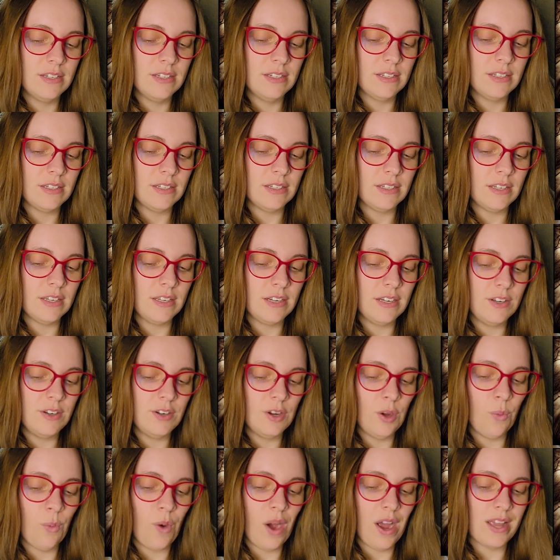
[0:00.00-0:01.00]
He didn't
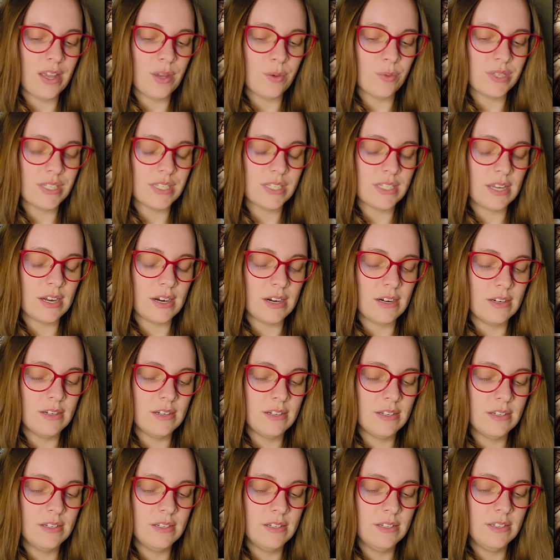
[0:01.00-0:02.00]
know why he was scared,
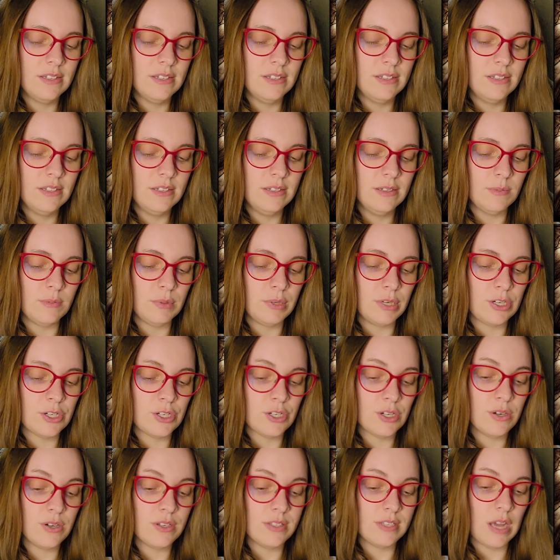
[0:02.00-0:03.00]
but he
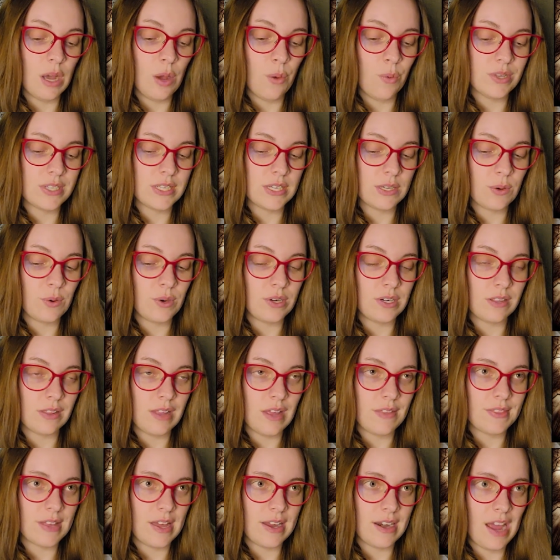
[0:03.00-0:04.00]
sure as hell wasn't going to
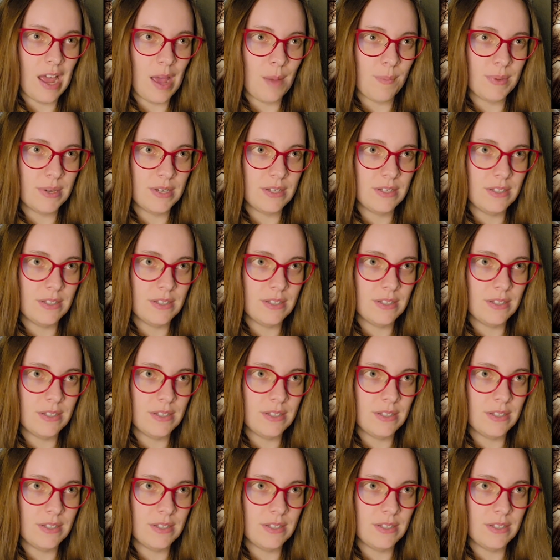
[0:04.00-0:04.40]
let that happen.